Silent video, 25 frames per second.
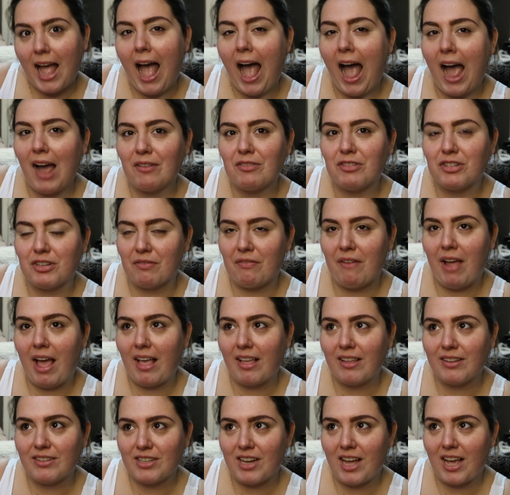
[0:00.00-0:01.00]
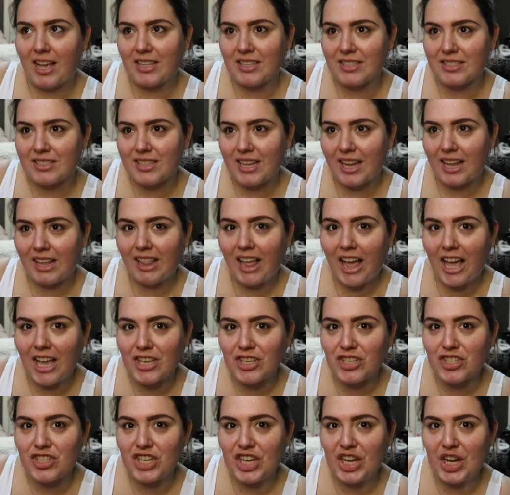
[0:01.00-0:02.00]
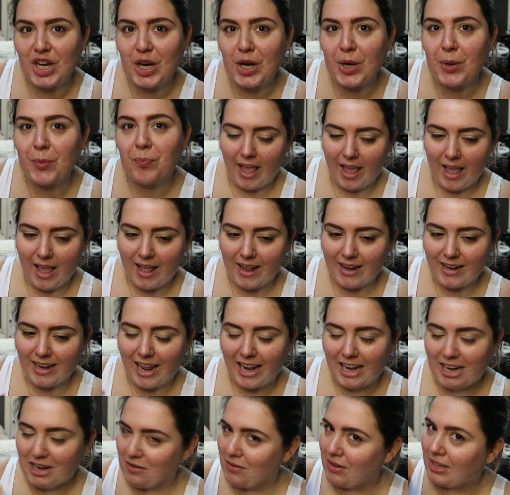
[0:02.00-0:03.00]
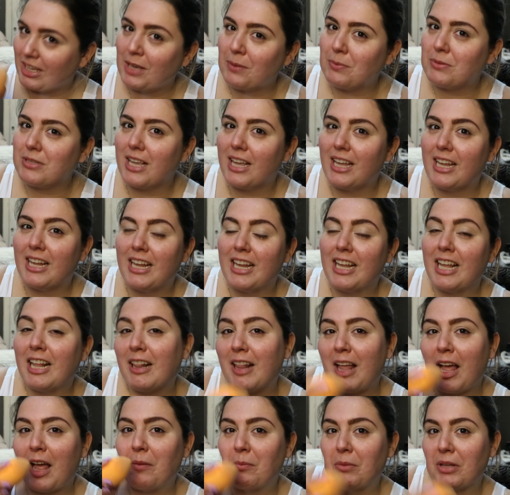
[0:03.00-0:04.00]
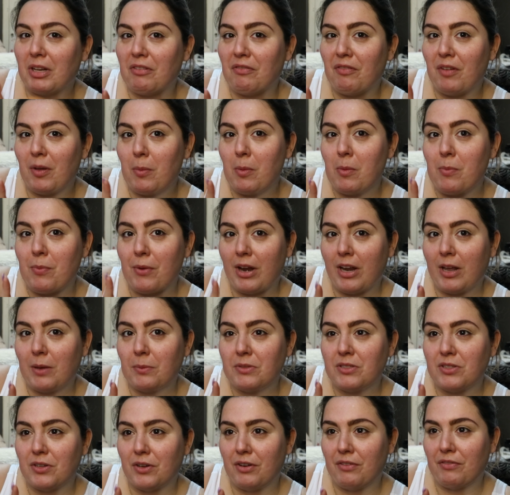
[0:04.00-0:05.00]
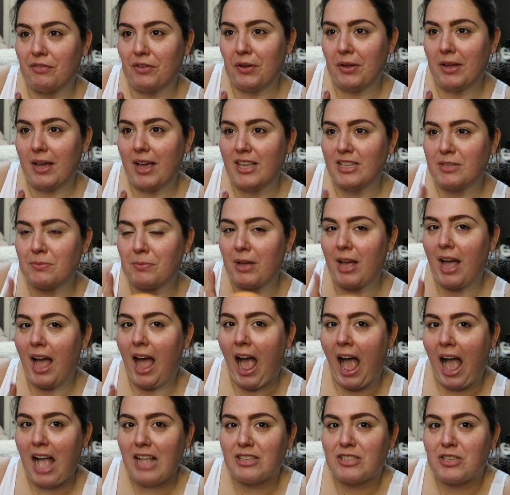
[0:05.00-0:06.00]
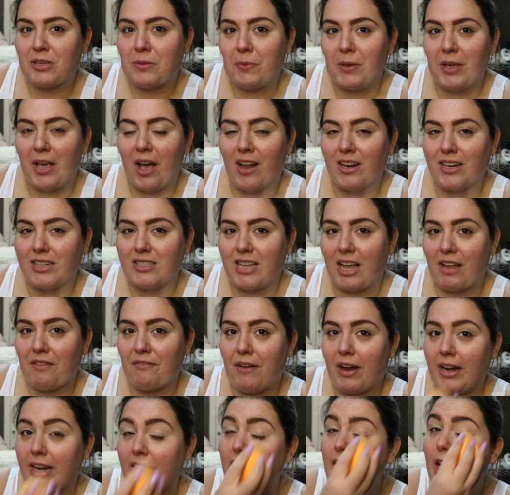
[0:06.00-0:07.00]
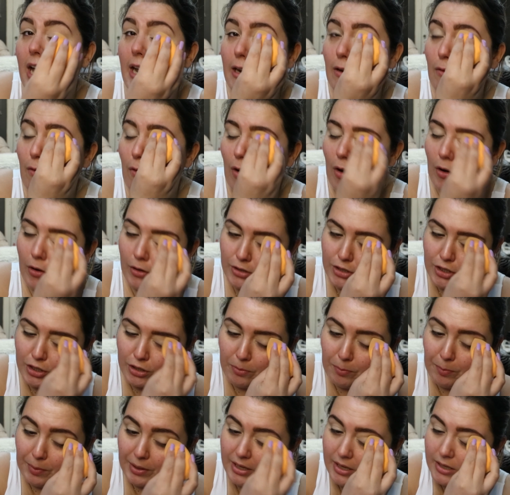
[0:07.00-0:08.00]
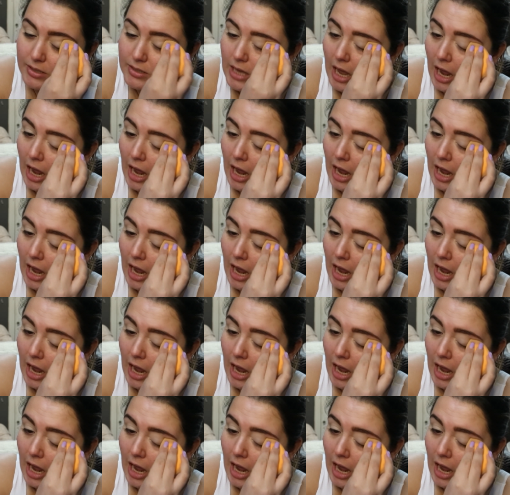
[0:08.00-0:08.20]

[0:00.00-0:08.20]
after Valentine's Day last year. And I know I keep saying that I'm gonna film a breakup story for you guys, but to be honest, I find it kind of hard to, because